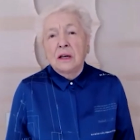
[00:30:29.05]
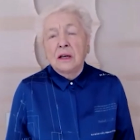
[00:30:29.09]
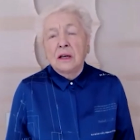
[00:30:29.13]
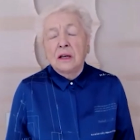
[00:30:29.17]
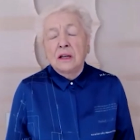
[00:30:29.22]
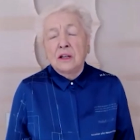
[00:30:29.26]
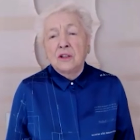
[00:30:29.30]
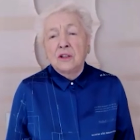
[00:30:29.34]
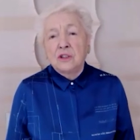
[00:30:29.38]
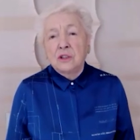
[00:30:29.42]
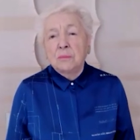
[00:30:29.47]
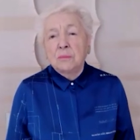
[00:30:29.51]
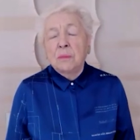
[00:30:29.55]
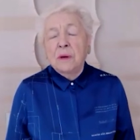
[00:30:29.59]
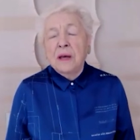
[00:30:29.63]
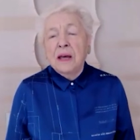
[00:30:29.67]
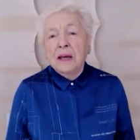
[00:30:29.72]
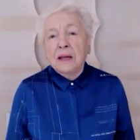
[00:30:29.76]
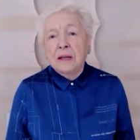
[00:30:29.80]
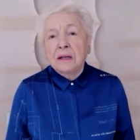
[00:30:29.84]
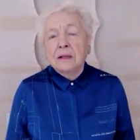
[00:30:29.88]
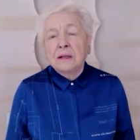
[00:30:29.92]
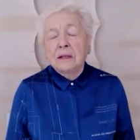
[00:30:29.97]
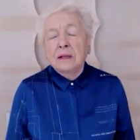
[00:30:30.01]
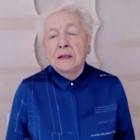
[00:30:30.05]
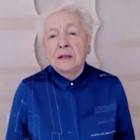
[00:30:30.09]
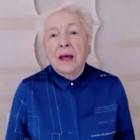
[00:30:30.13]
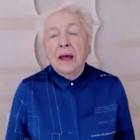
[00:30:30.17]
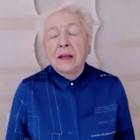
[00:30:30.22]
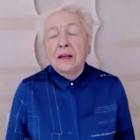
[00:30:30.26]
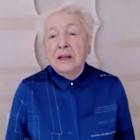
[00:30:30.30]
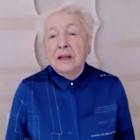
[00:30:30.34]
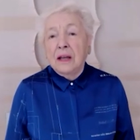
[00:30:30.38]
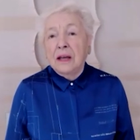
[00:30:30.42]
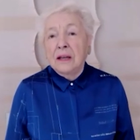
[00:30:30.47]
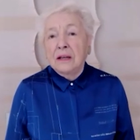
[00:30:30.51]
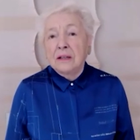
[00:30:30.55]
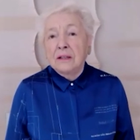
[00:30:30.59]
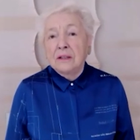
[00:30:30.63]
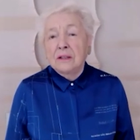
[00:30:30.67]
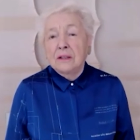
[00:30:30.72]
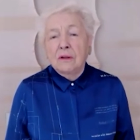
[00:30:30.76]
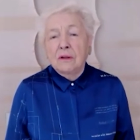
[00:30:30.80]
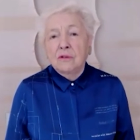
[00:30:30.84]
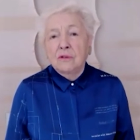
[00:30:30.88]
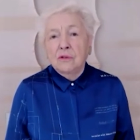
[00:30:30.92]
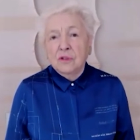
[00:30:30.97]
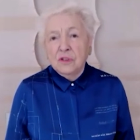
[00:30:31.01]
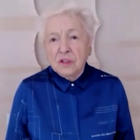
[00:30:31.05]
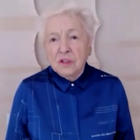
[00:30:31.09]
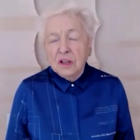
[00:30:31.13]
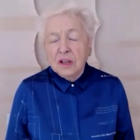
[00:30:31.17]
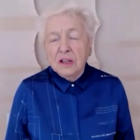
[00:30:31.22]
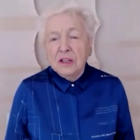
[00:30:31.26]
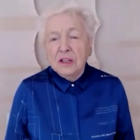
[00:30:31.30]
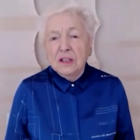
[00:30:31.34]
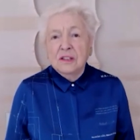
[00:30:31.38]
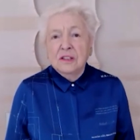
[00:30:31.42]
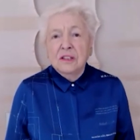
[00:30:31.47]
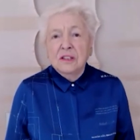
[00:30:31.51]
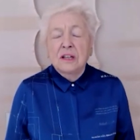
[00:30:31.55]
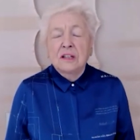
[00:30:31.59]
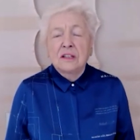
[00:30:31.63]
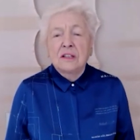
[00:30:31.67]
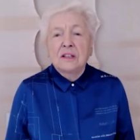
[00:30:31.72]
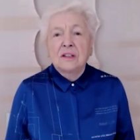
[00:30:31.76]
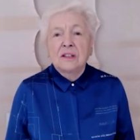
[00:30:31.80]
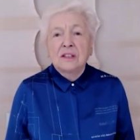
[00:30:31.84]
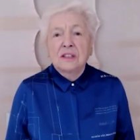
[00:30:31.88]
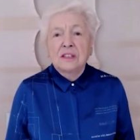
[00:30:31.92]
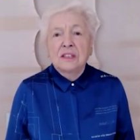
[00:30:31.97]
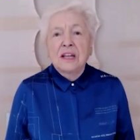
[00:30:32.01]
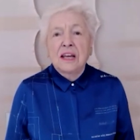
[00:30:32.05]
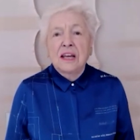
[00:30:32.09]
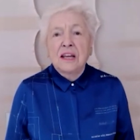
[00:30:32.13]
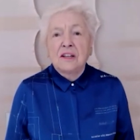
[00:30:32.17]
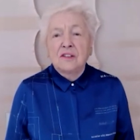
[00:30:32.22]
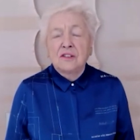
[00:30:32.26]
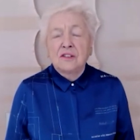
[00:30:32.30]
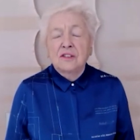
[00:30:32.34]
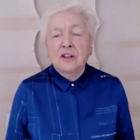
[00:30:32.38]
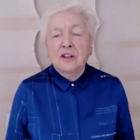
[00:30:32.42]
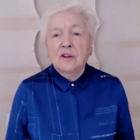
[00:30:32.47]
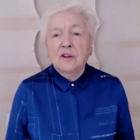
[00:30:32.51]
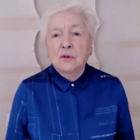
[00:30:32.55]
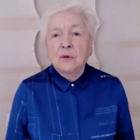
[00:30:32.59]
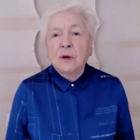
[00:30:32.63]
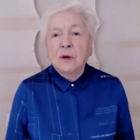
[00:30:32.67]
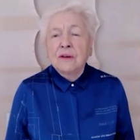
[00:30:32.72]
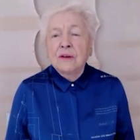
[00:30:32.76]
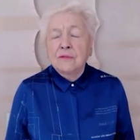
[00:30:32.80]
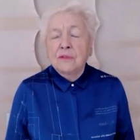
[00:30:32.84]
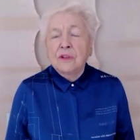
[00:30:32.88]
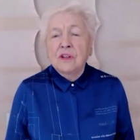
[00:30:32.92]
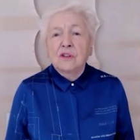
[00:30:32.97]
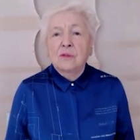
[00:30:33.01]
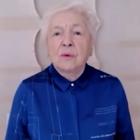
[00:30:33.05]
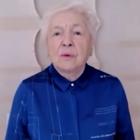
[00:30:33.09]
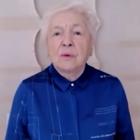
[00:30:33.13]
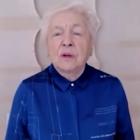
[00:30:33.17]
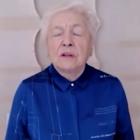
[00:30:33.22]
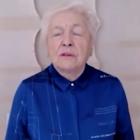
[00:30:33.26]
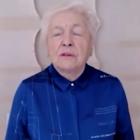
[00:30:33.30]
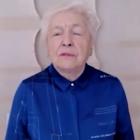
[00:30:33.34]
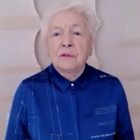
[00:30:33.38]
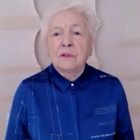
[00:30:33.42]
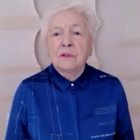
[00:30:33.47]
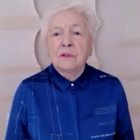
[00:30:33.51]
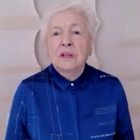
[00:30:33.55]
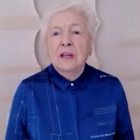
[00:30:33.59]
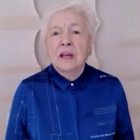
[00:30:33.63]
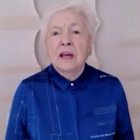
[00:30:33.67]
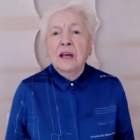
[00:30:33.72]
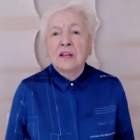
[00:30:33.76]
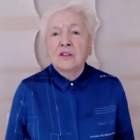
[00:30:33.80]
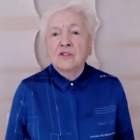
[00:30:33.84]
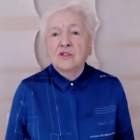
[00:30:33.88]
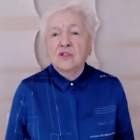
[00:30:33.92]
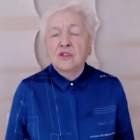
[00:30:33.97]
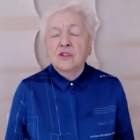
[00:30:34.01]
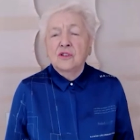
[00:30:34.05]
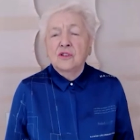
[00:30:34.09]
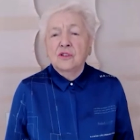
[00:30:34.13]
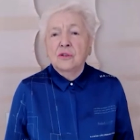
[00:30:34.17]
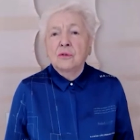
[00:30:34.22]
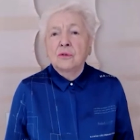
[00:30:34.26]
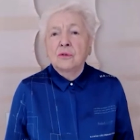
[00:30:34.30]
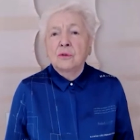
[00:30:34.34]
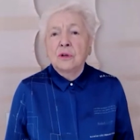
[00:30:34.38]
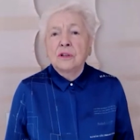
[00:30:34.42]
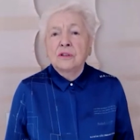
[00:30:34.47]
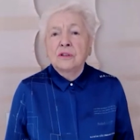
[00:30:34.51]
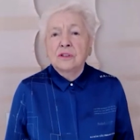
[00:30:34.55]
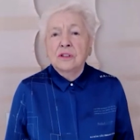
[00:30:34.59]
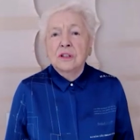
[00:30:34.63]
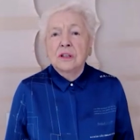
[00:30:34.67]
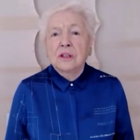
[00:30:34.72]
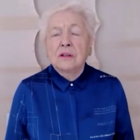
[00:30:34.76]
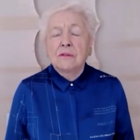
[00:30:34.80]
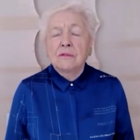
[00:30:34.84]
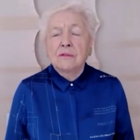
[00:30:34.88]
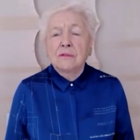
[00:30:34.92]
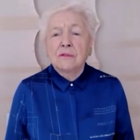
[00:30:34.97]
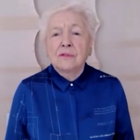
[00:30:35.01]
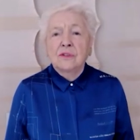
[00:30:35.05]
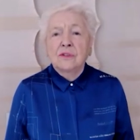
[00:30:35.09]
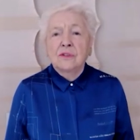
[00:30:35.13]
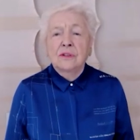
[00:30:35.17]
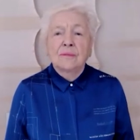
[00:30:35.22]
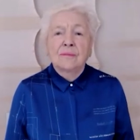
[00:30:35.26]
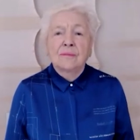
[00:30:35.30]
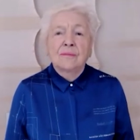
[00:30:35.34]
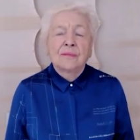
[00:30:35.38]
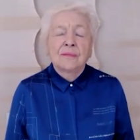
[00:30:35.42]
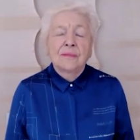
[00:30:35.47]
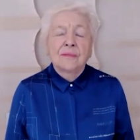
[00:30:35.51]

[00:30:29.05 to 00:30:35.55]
in Japan, and, and to a certain extent in the States, though you have this wonderful Higashi school yourselves.